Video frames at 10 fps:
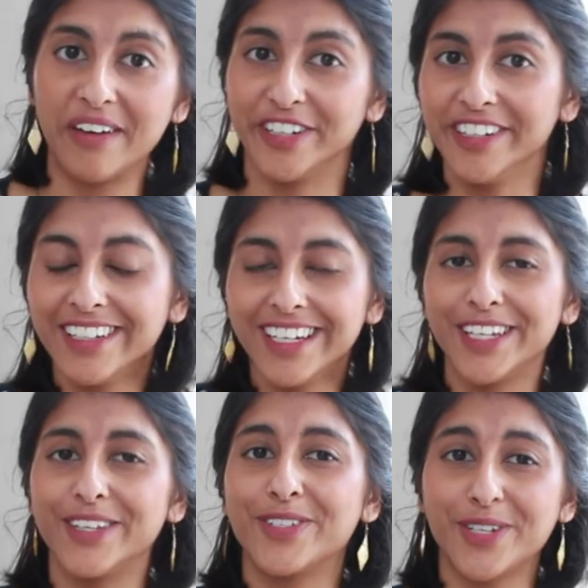ever,
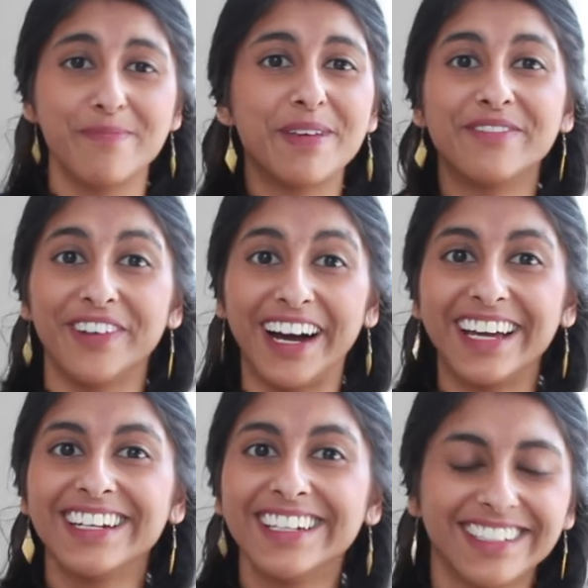you should be
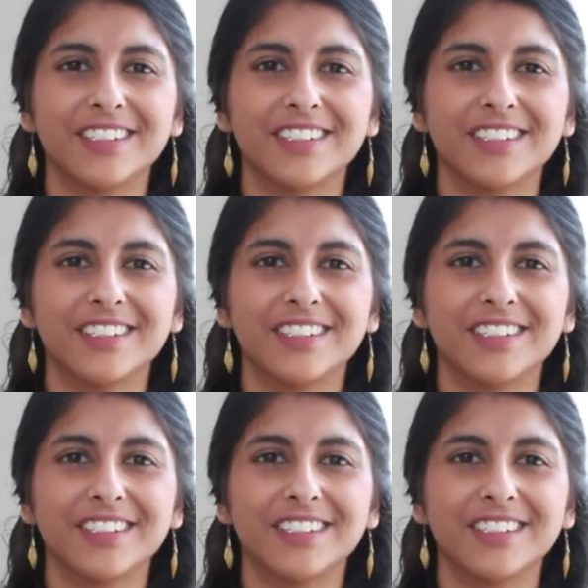fine.